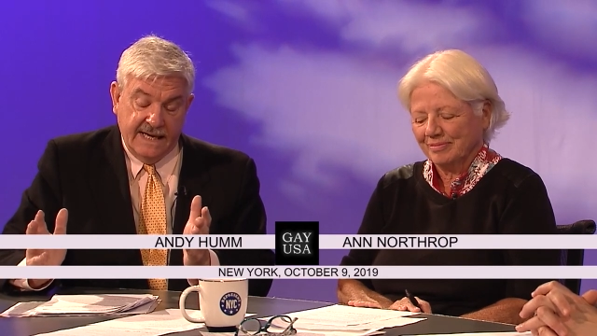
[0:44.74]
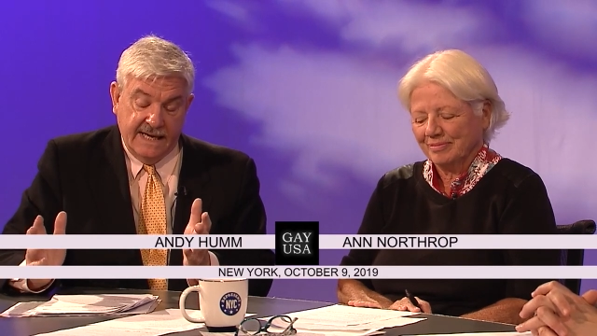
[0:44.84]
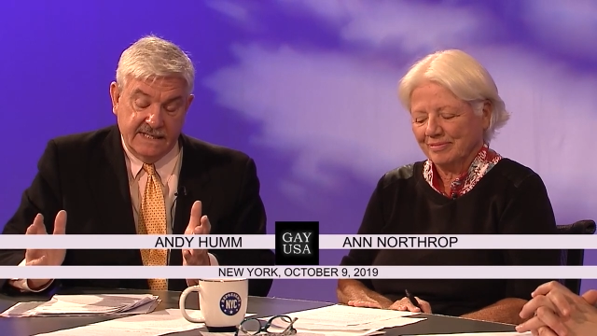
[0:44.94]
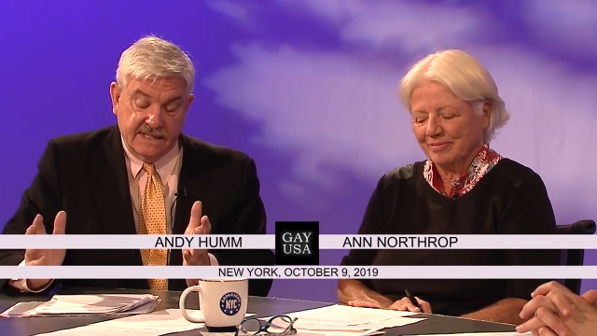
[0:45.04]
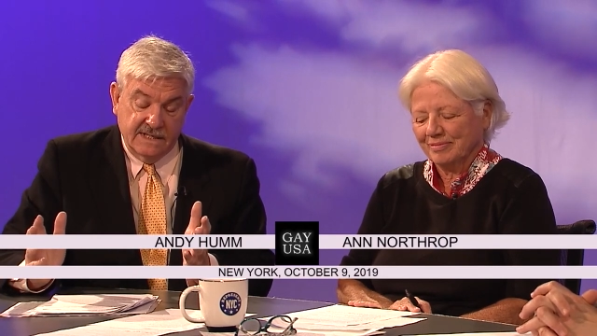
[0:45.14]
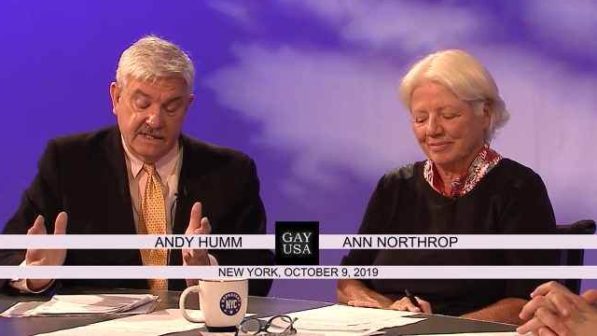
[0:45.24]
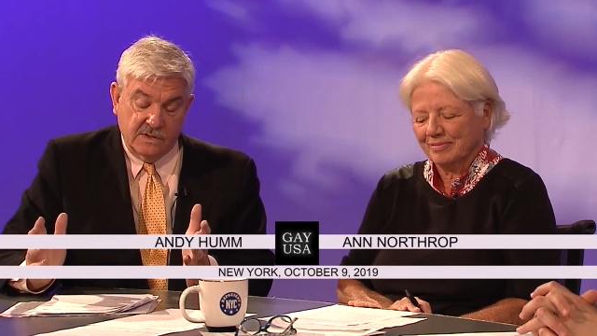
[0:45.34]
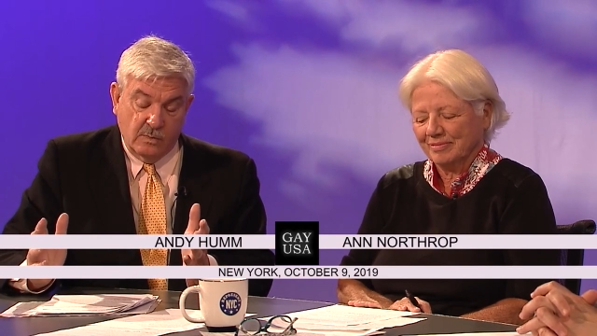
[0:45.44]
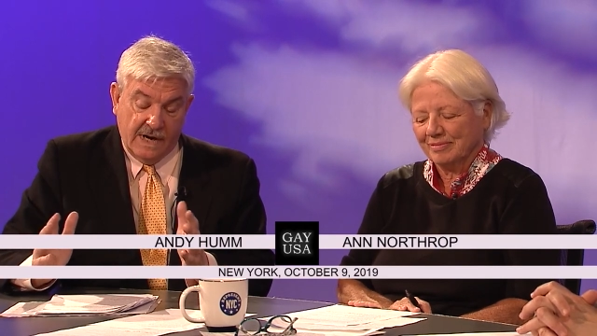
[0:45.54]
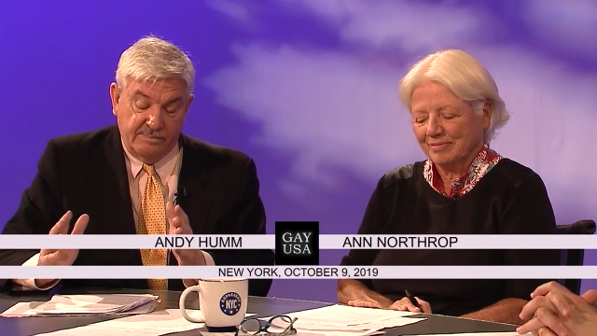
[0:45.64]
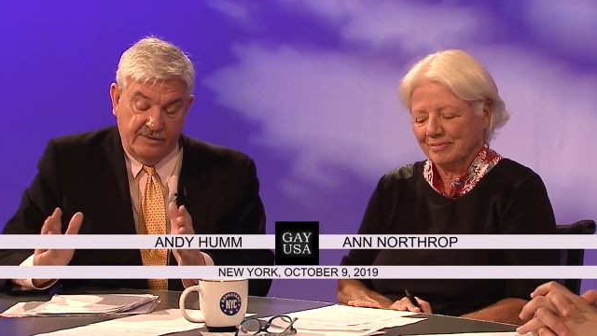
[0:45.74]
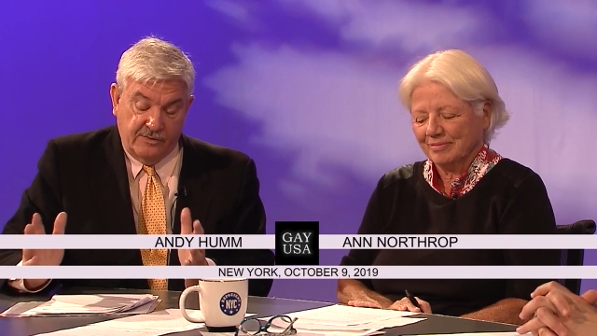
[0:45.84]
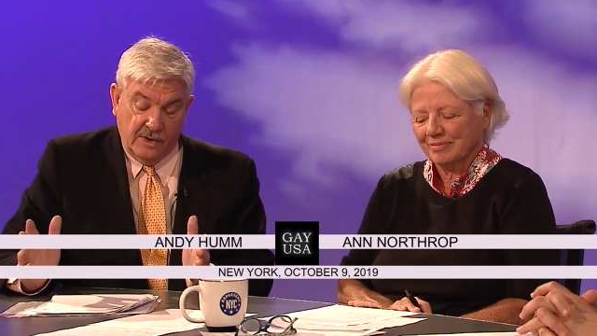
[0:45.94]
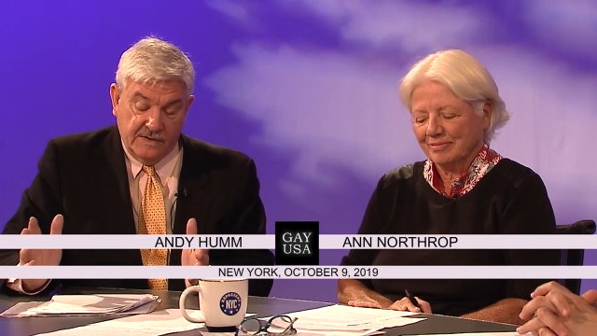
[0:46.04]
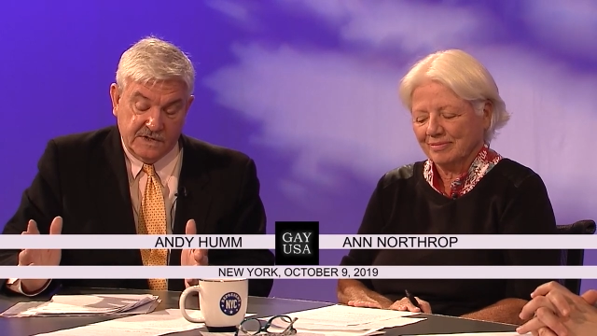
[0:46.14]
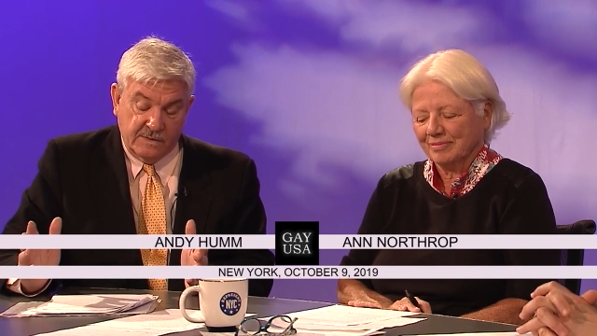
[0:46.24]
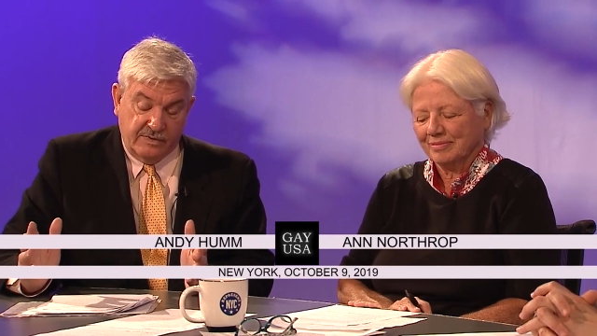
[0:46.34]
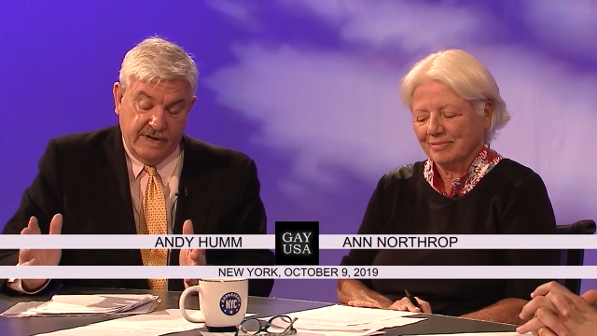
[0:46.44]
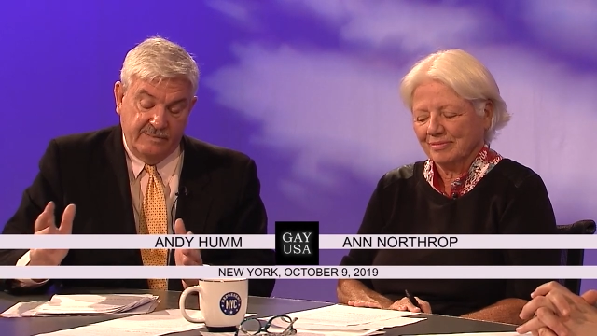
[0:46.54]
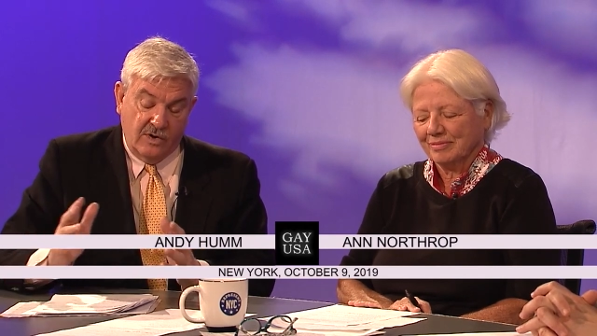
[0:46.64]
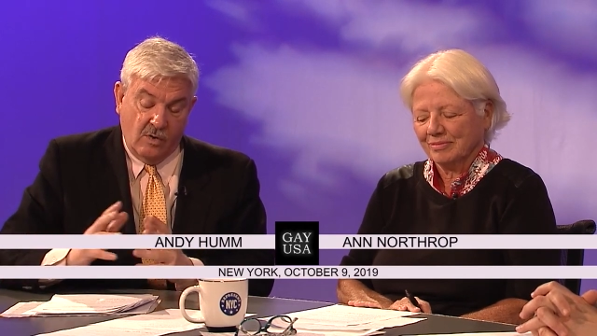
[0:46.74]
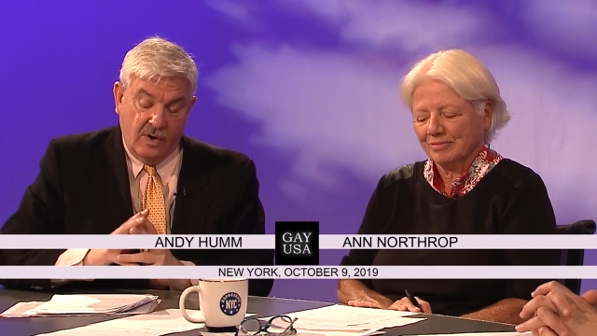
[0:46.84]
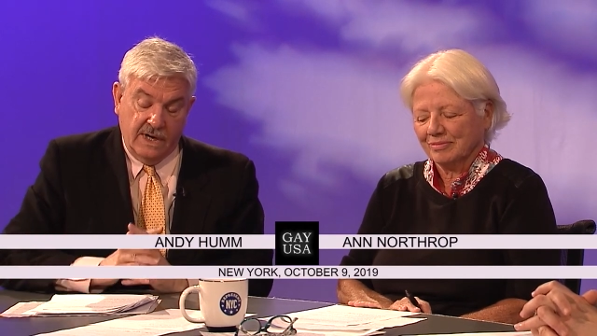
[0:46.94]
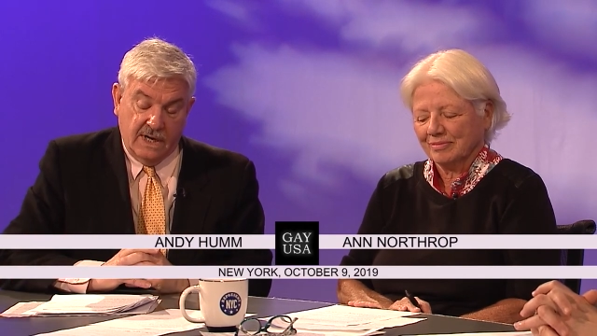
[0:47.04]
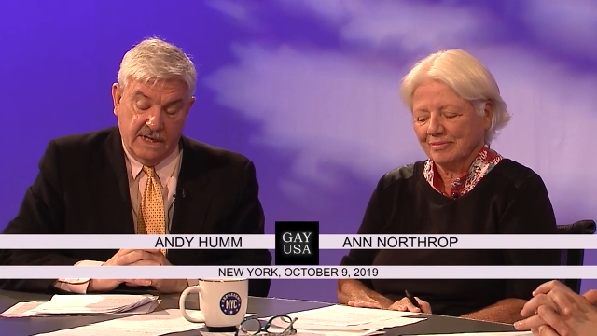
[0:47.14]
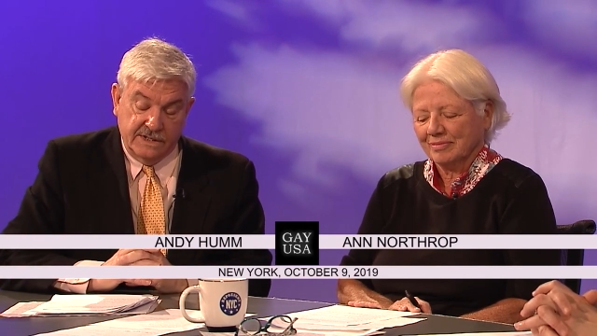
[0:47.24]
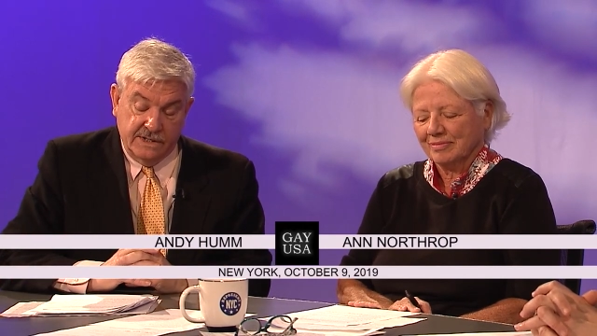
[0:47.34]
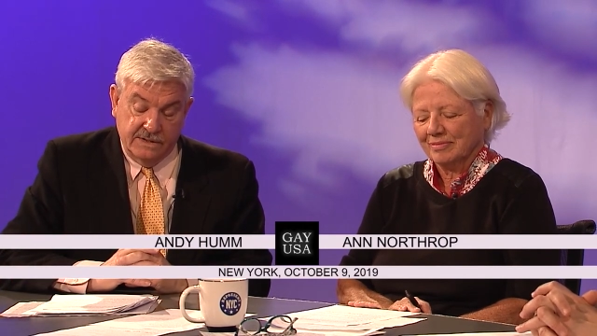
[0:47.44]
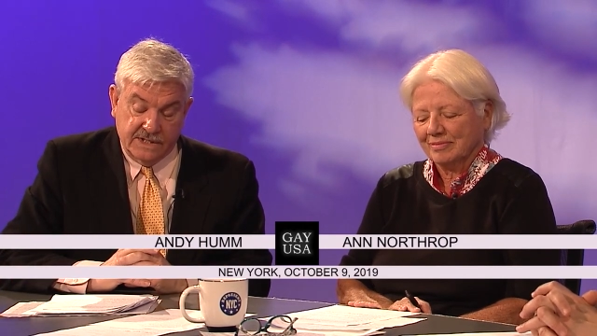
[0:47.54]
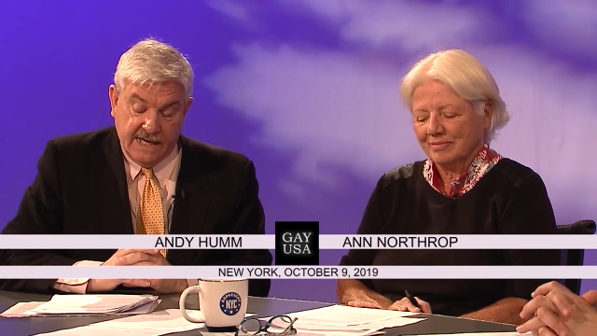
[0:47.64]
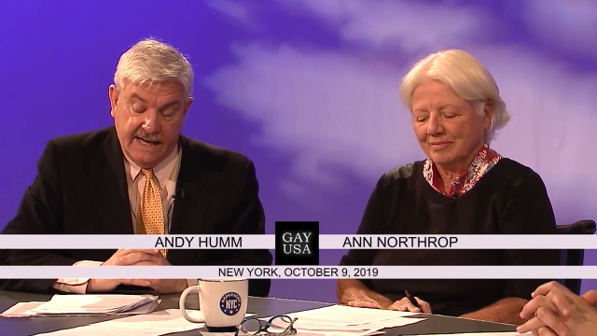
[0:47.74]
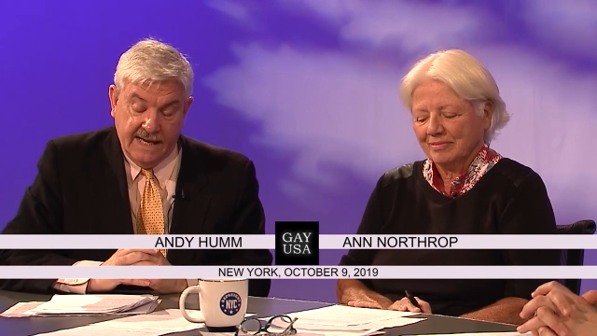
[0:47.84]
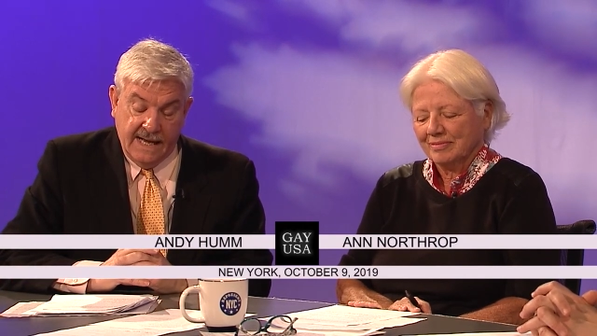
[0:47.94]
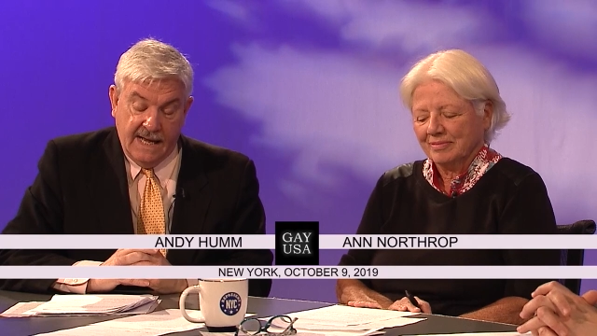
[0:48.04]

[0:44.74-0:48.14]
Speaker 1: cases went before the Supreme Court on Tuesday